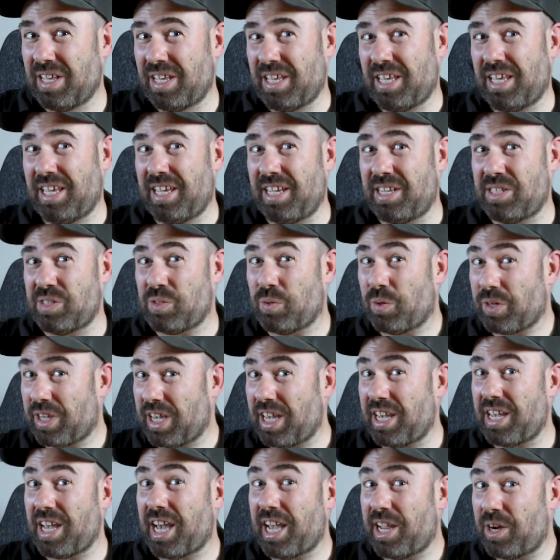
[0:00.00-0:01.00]
And
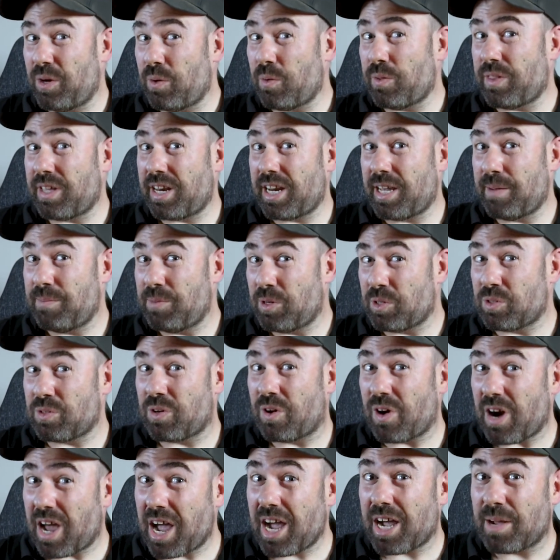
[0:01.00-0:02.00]
okay, I know that I'm not
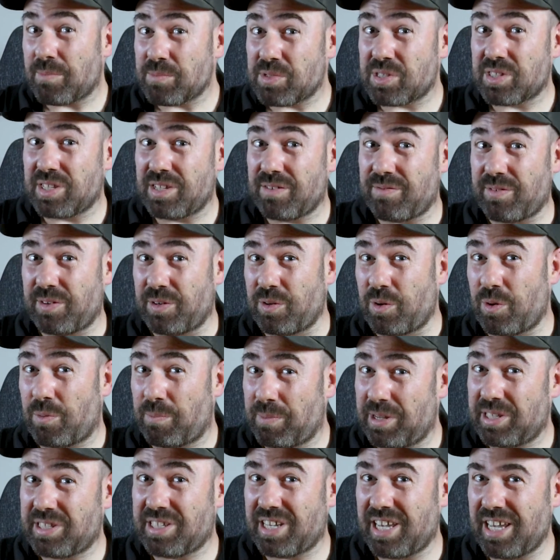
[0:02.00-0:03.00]
Graham Stefan or
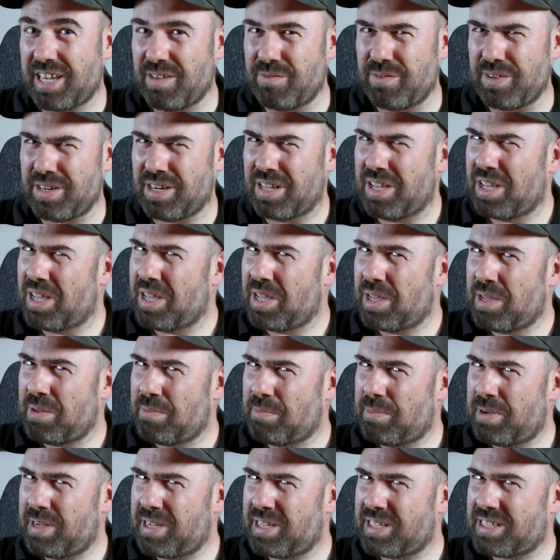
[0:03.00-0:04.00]
Meet Kevin,
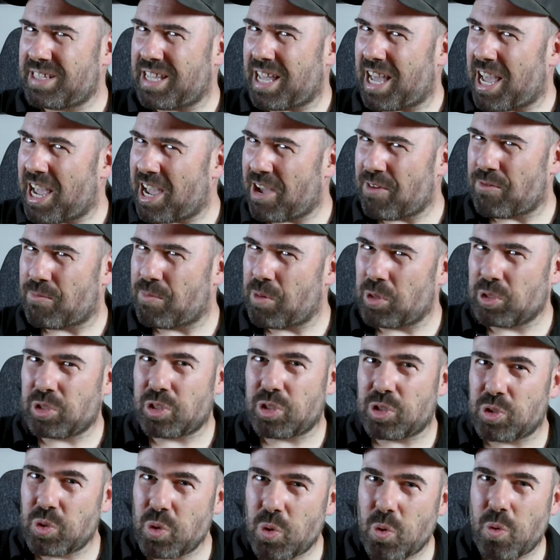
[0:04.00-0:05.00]
but I have bought
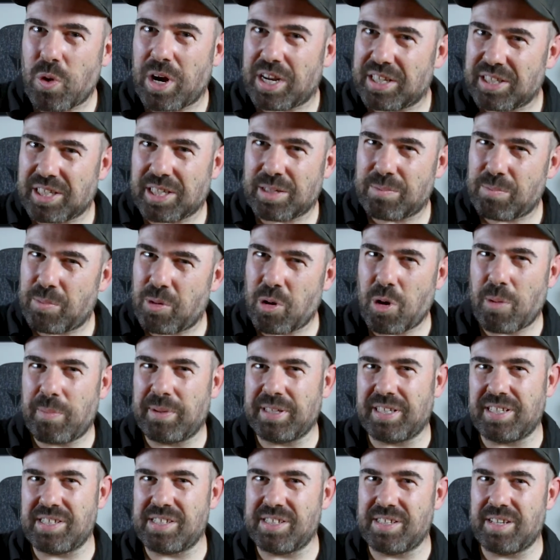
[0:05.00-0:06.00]
2 rental
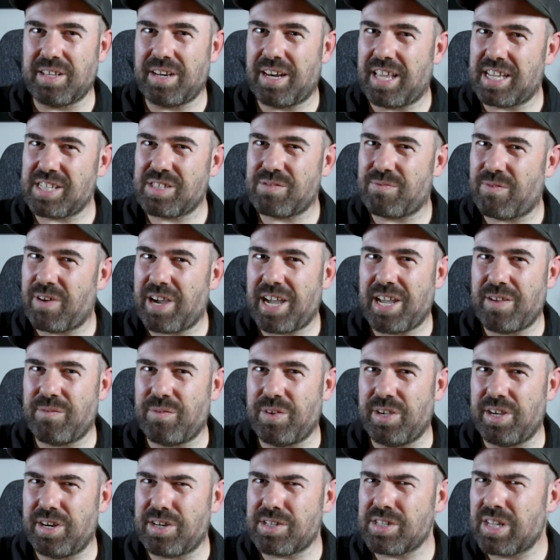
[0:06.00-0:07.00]
properties in the last 5
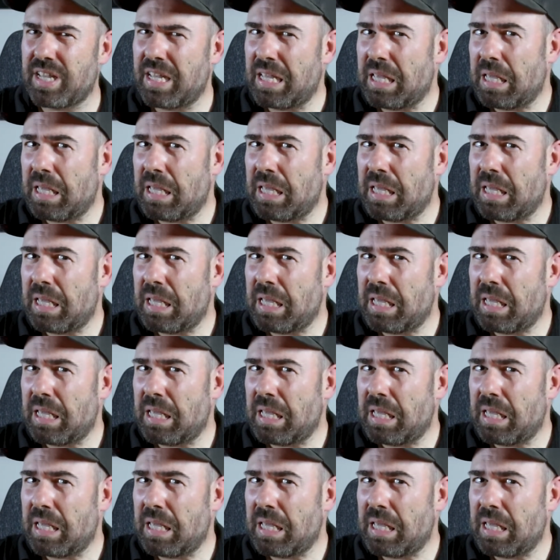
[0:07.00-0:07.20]
years,